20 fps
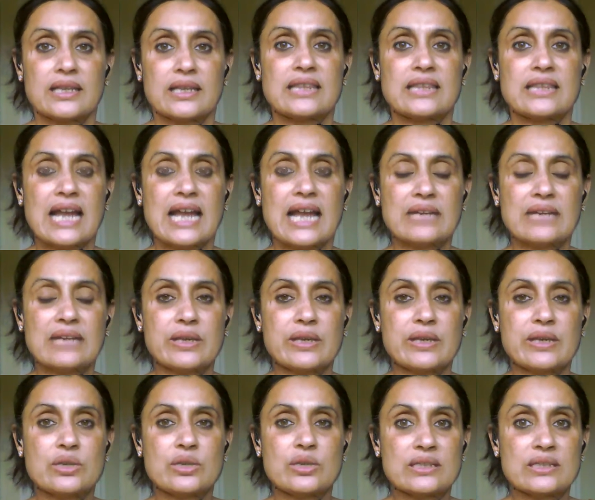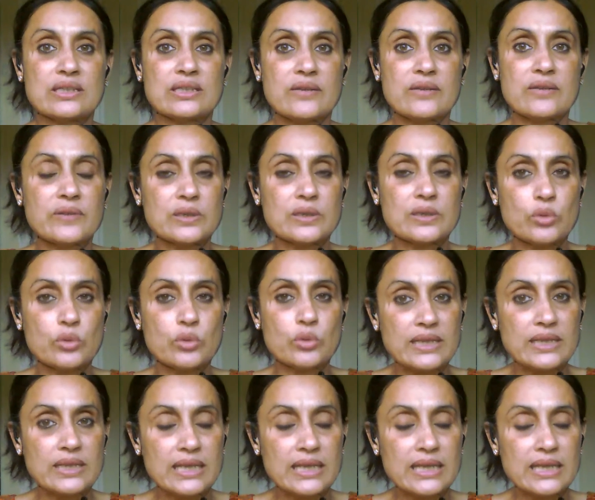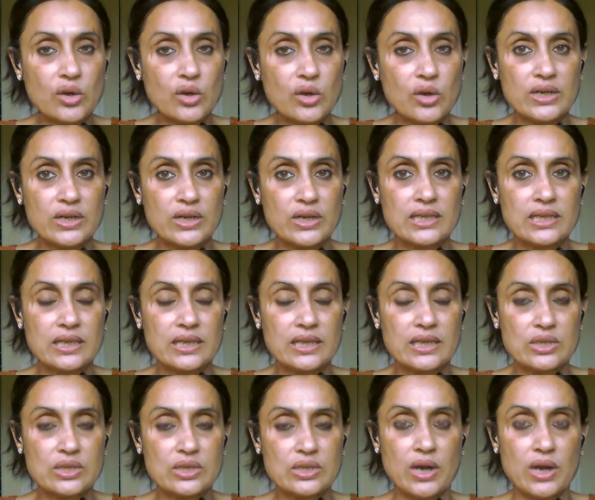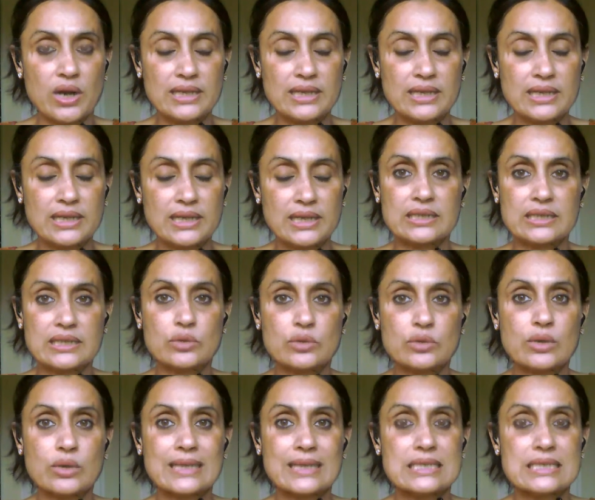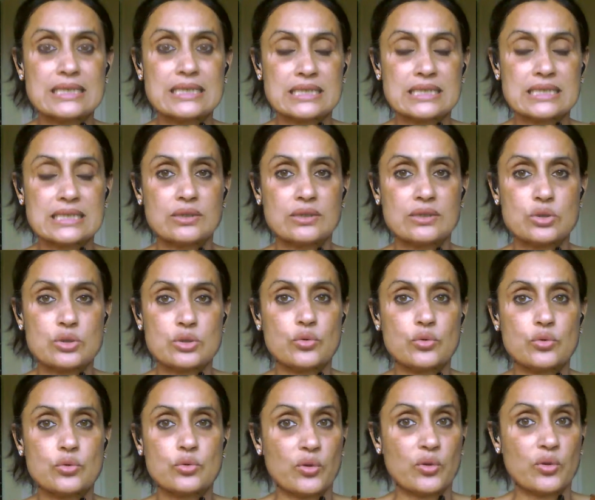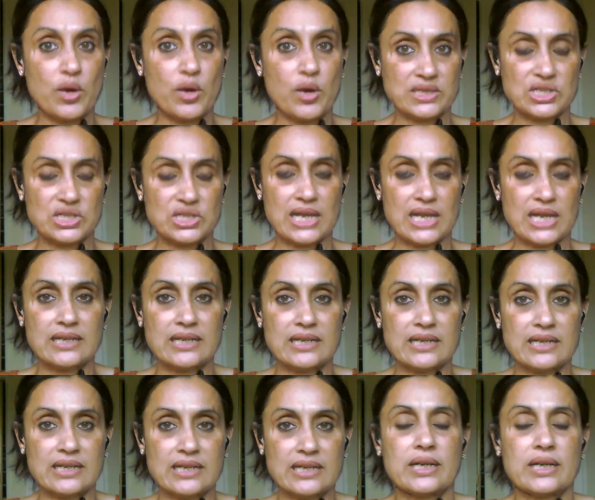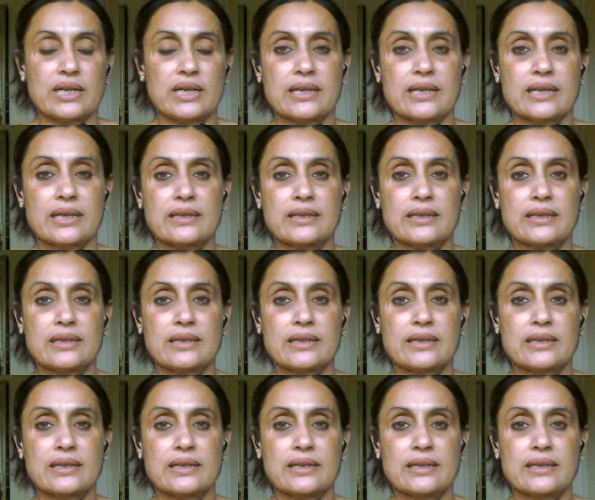That way, you can refer to any recording you want and you can listen to or watch any recording.